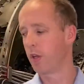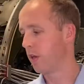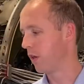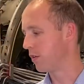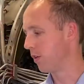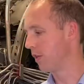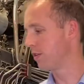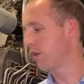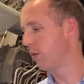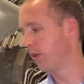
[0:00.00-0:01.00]
And so let's
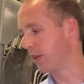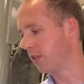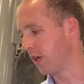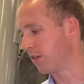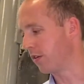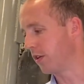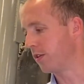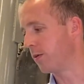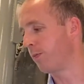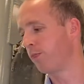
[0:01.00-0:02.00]
start with
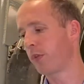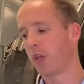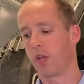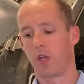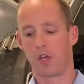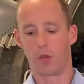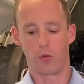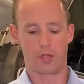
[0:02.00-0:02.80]
accessories. We